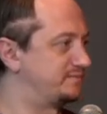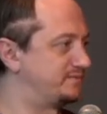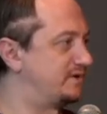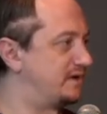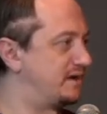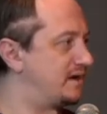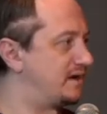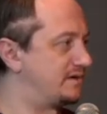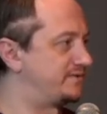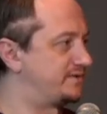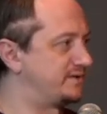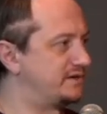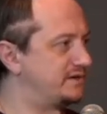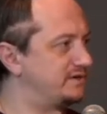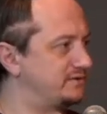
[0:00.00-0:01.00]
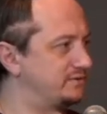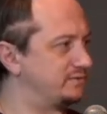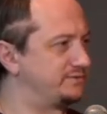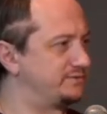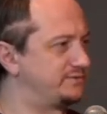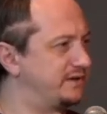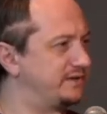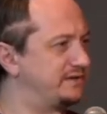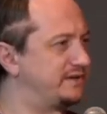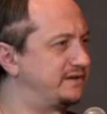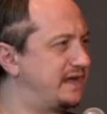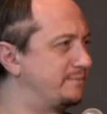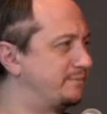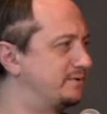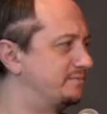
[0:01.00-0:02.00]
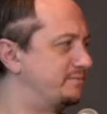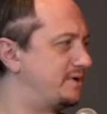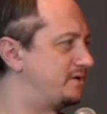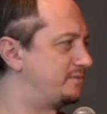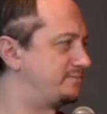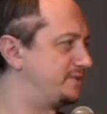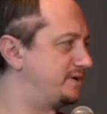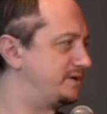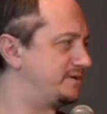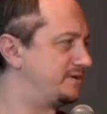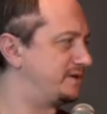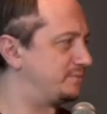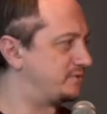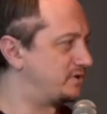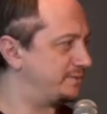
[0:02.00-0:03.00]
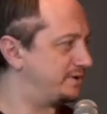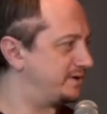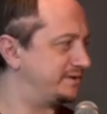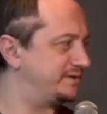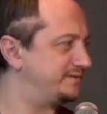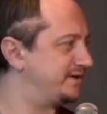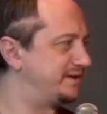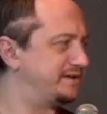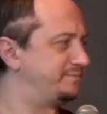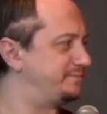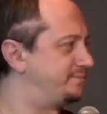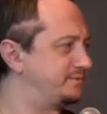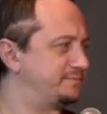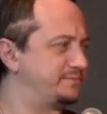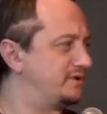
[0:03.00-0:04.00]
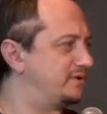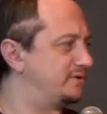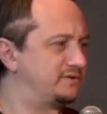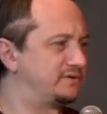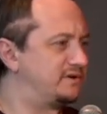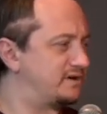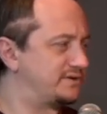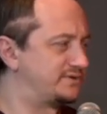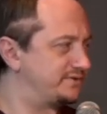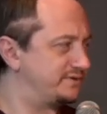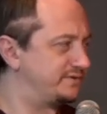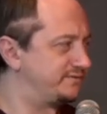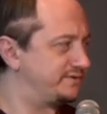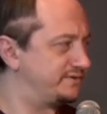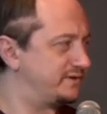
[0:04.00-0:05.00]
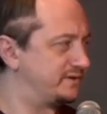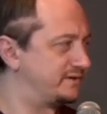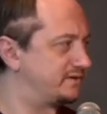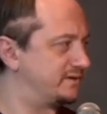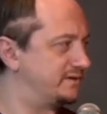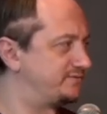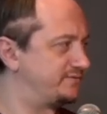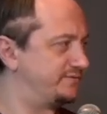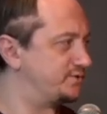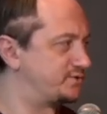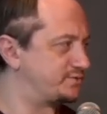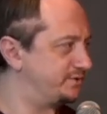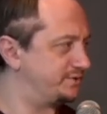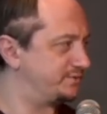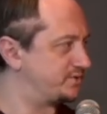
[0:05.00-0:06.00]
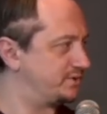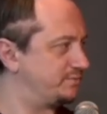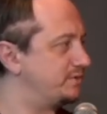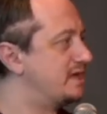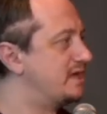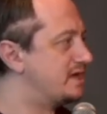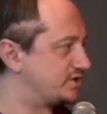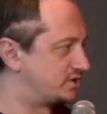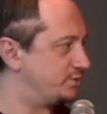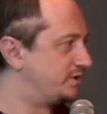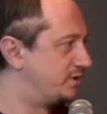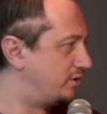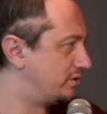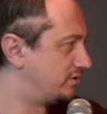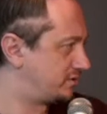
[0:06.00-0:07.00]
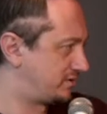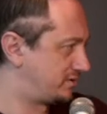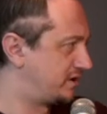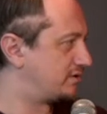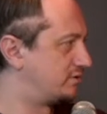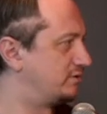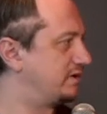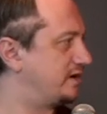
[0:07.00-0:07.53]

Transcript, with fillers: I think he told Teddy Campbell about me that I'm coming, and then Teddy put me on a lot of stuff and like introduced me to some. So it all it all helped.